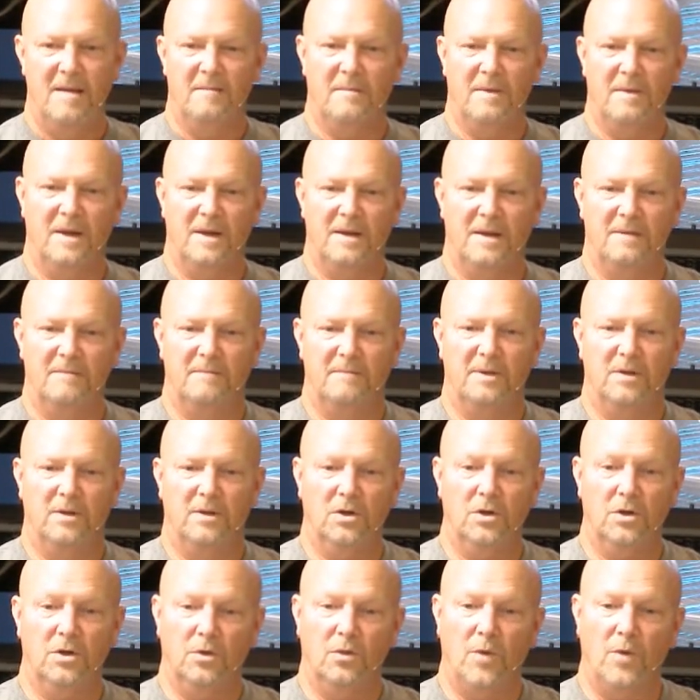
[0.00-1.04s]
But but
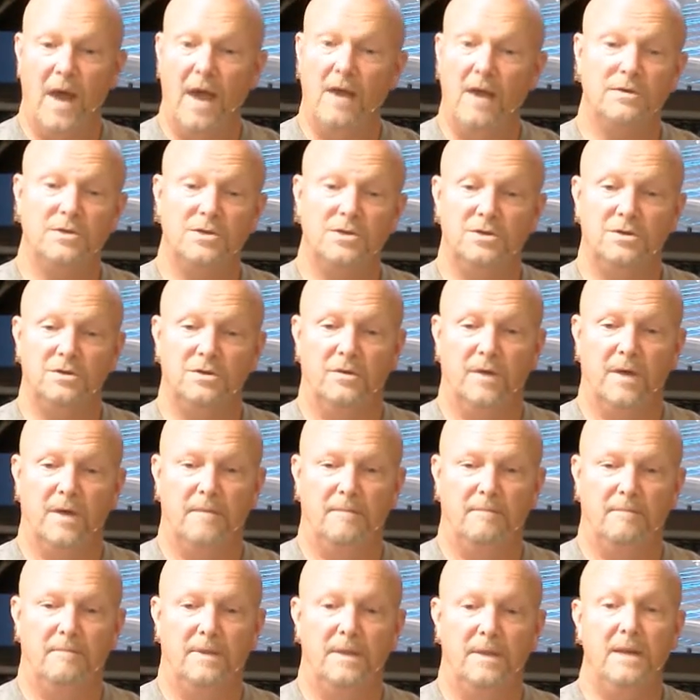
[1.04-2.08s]
look around you
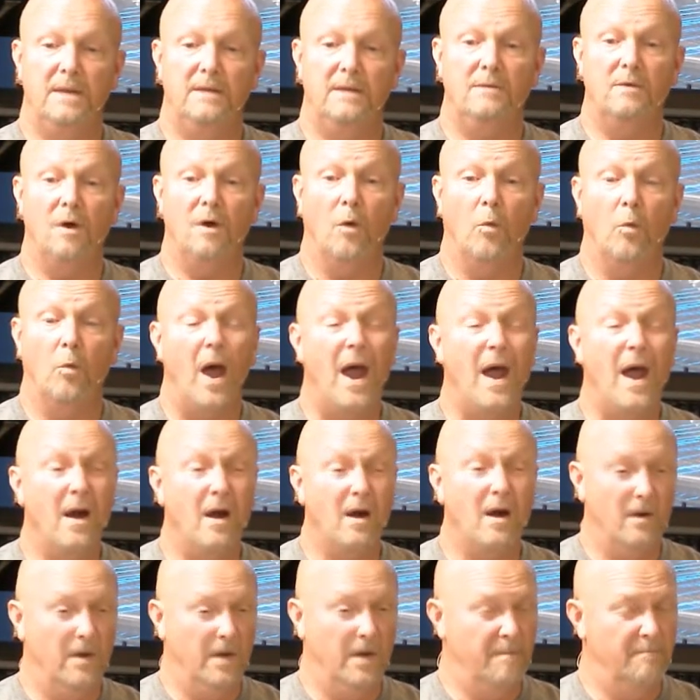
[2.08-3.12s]
and be
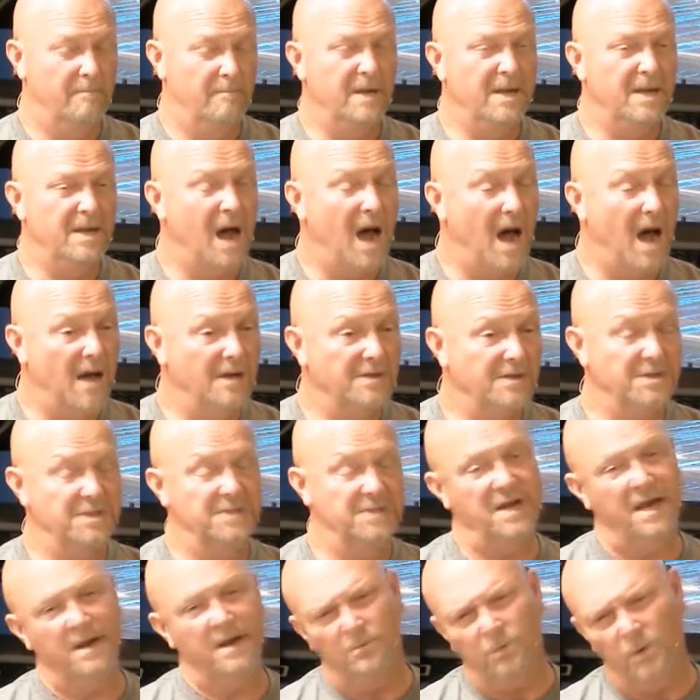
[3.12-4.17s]
aware and be
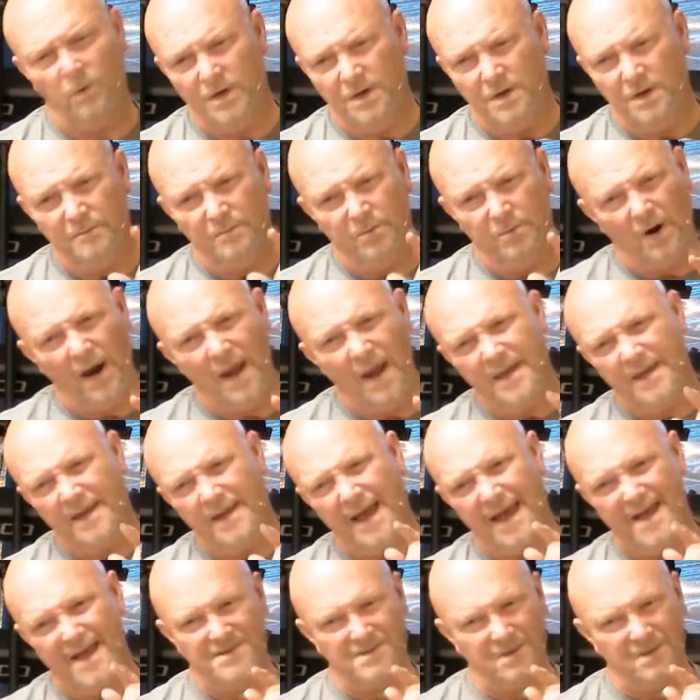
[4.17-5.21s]
conscious. And when you pray and
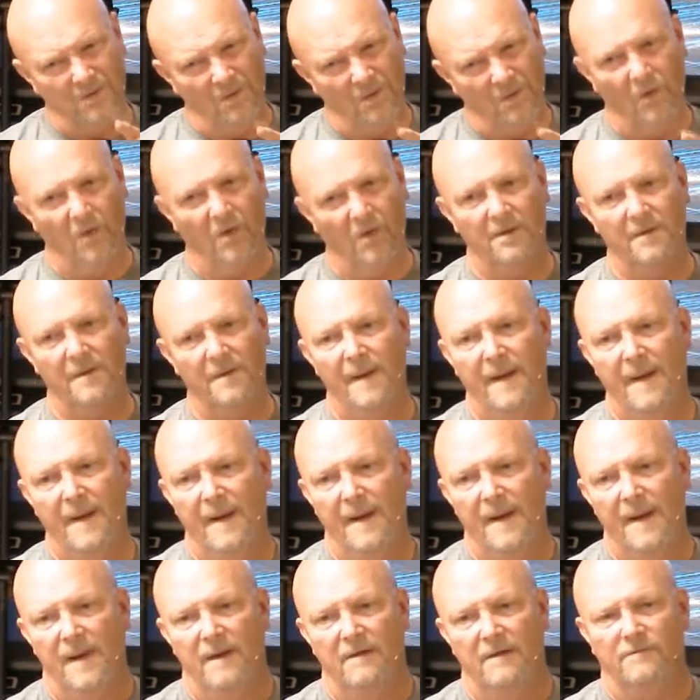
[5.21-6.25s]
ask the Lord
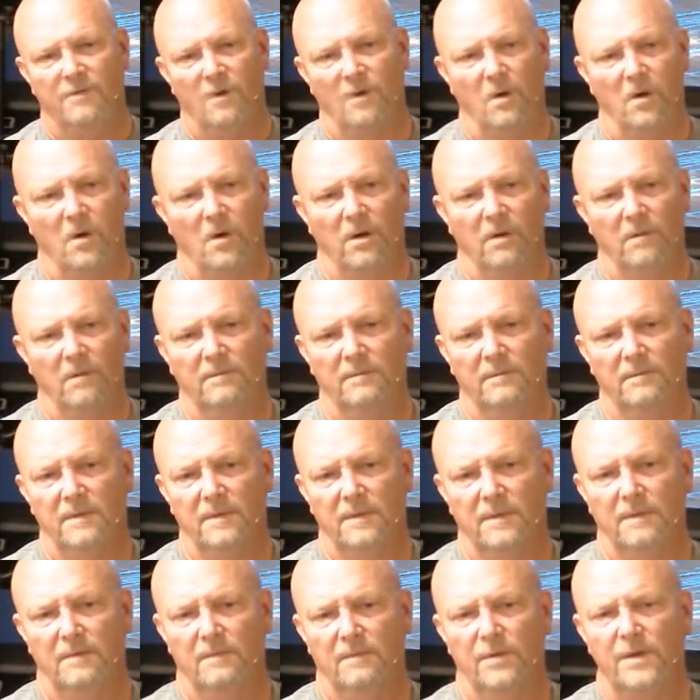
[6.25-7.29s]
for
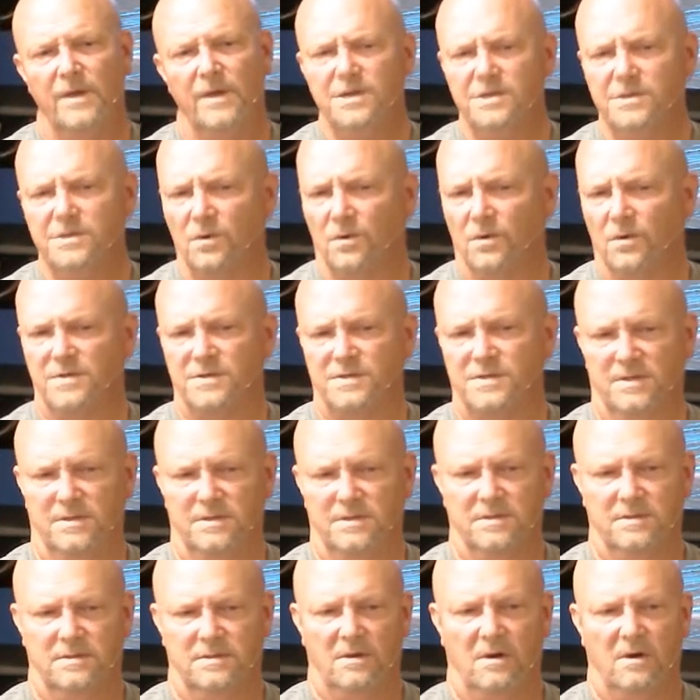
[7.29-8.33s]

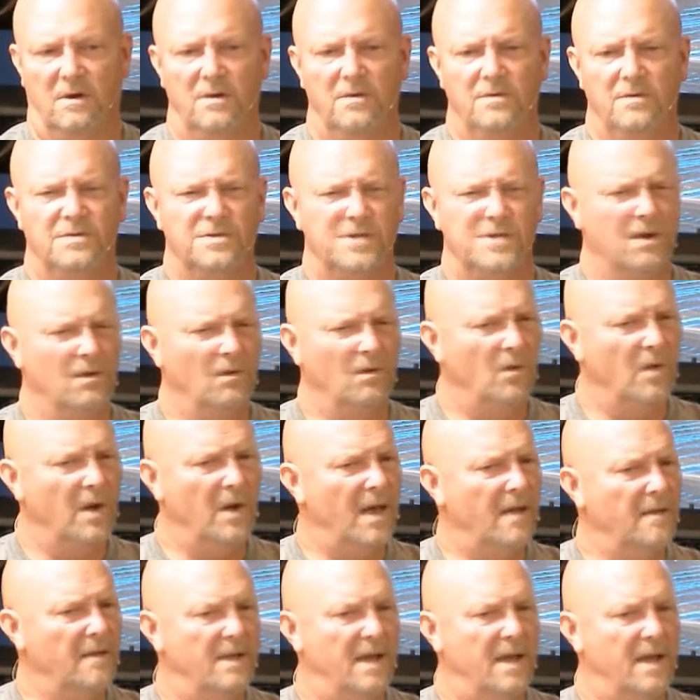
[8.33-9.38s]
resources, or you say, Lord,
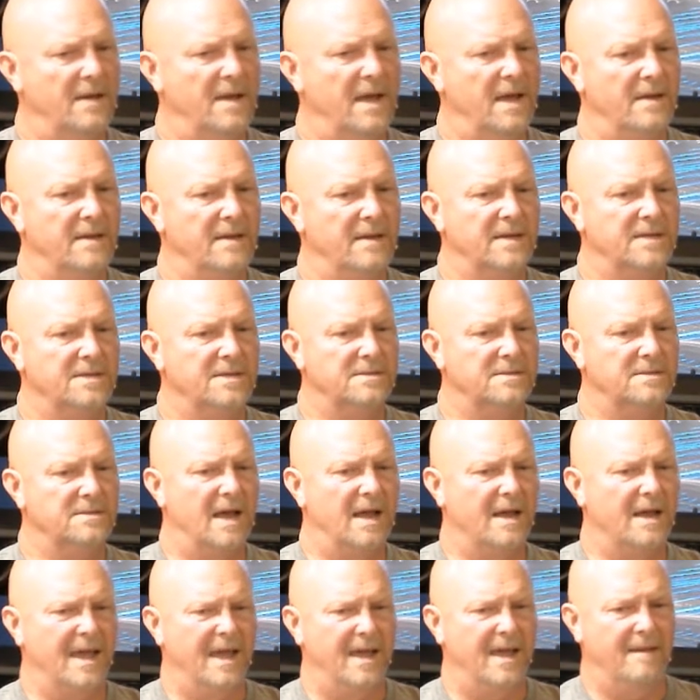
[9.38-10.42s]
I, I, I, need,
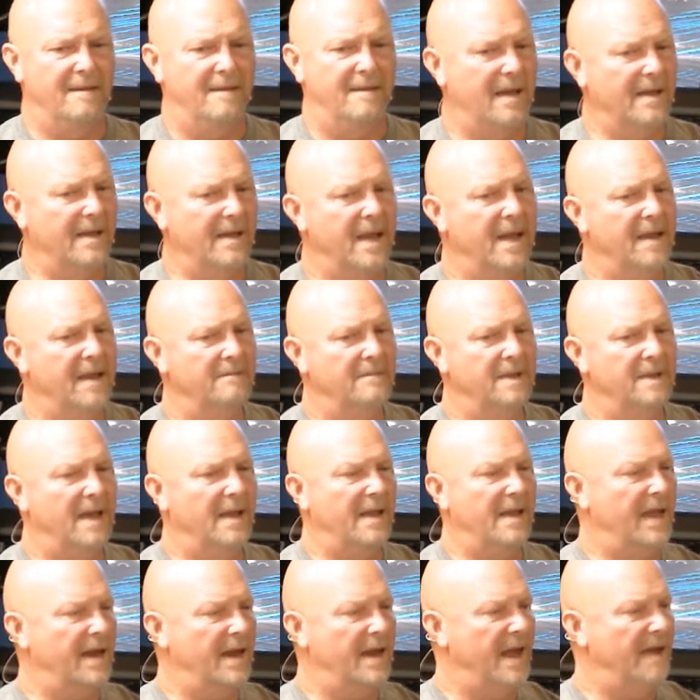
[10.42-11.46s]
I got, I can't, I
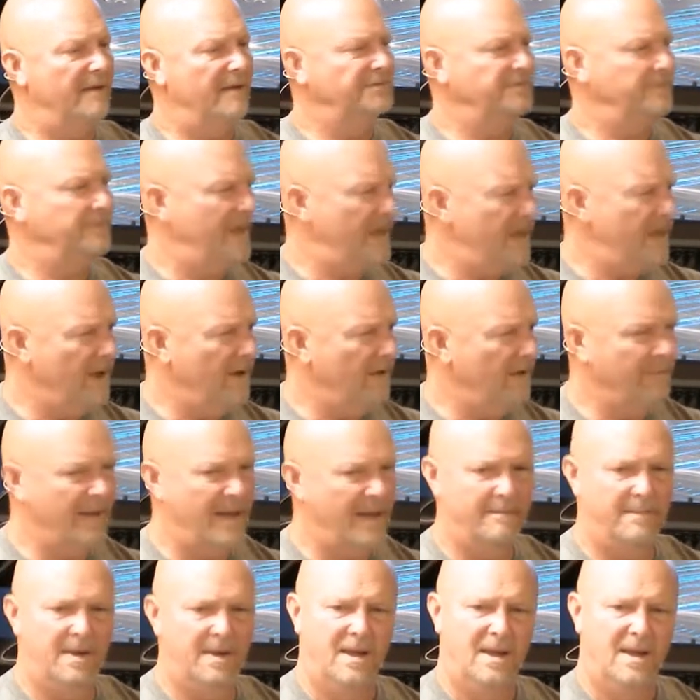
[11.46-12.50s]
got to have some help.
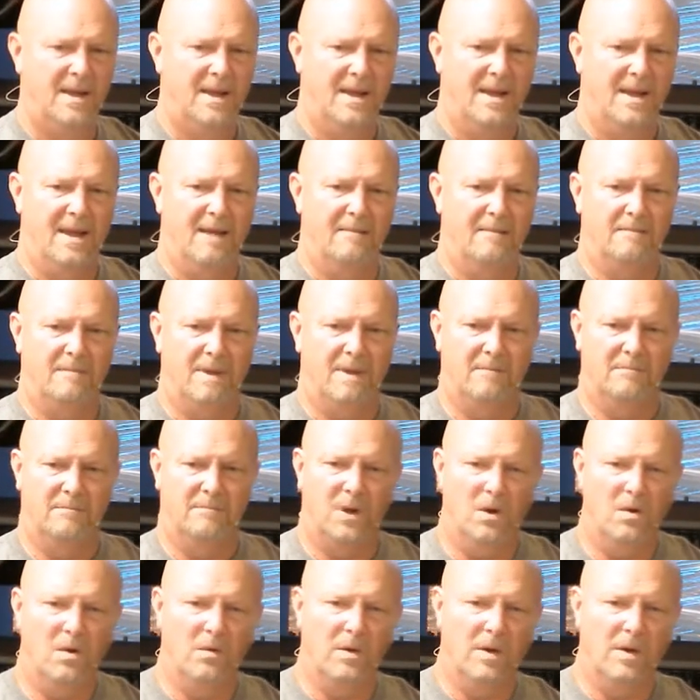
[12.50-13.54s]
I'm, I'm, I'm
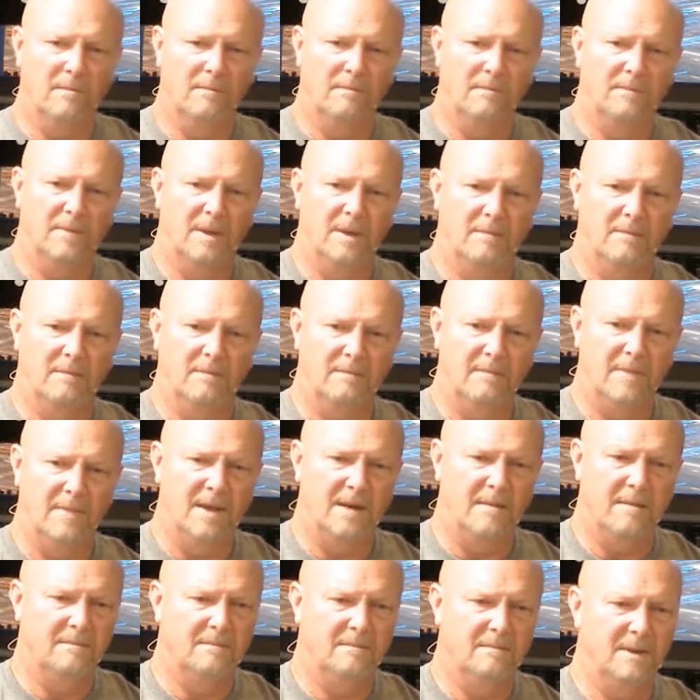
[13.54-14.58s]
broke. I'm, I'm man,
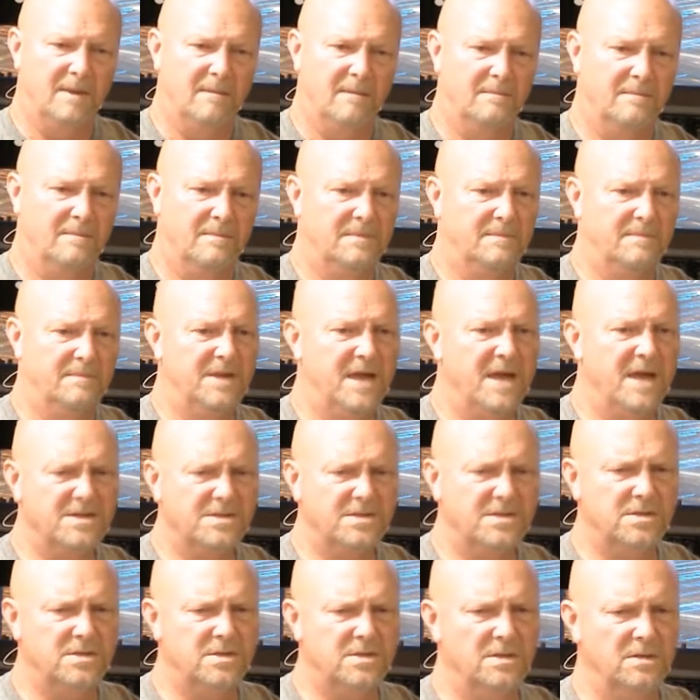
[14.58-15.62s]
I'm, I'm
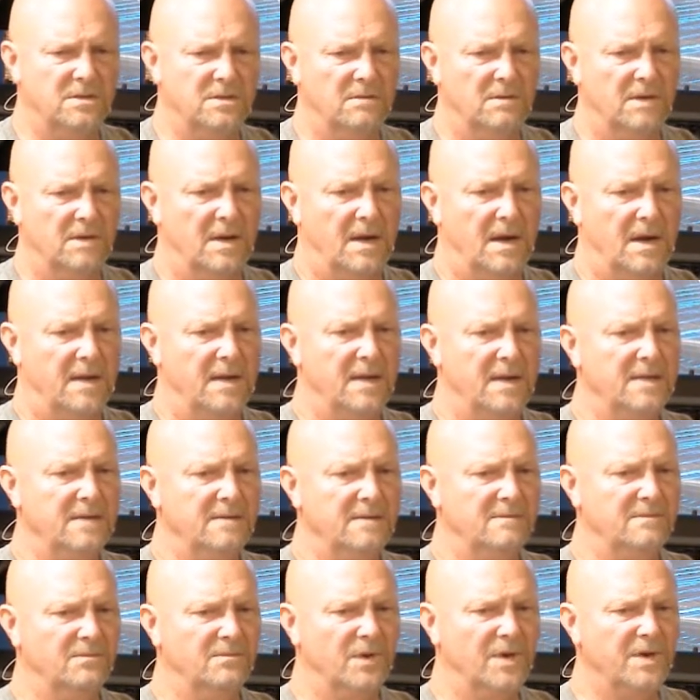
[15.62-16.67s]
destitute, and I need
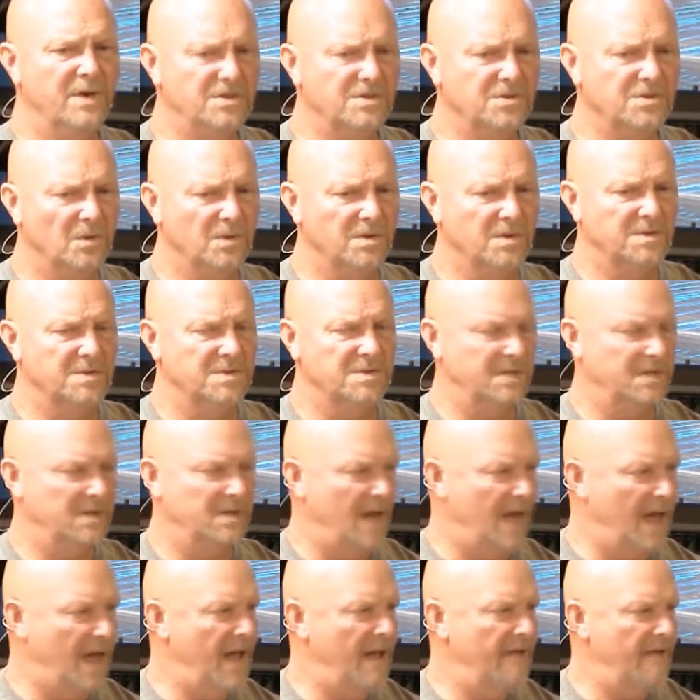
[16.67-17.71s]
resources in
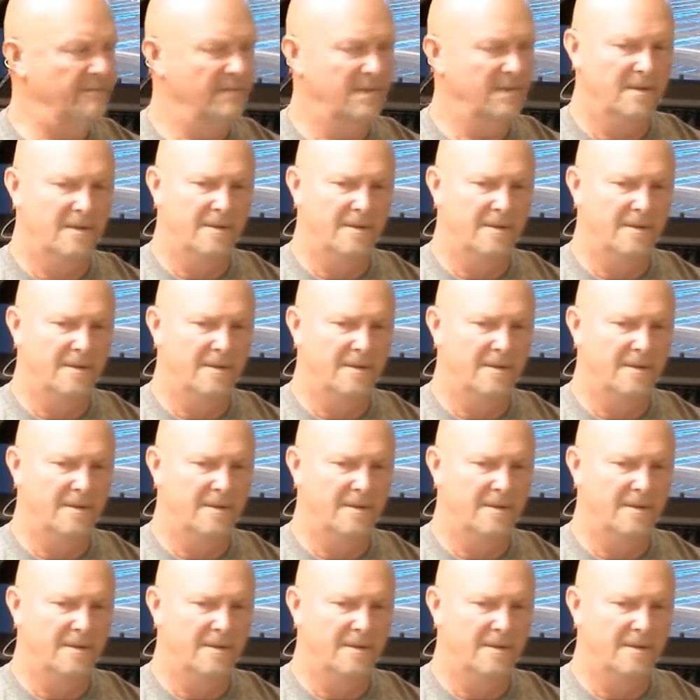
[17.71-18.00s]
life.